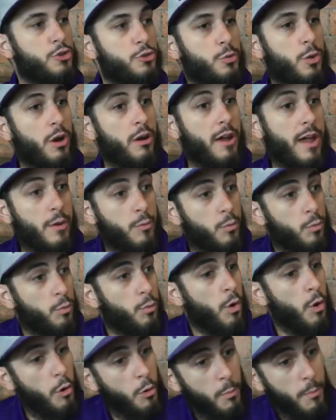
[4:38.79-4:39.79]
You are a
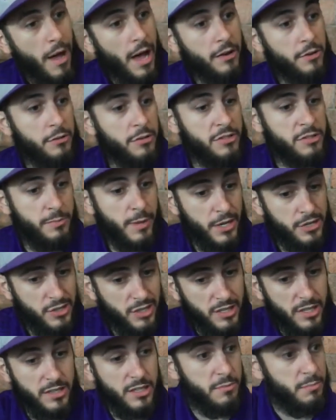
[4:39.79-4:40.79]
role model,
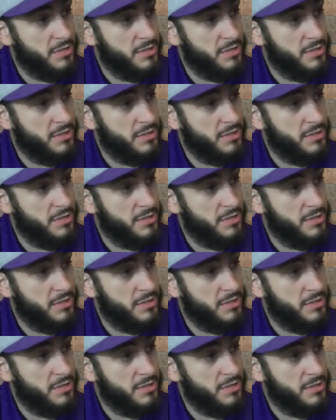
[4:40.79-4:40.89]
especially in the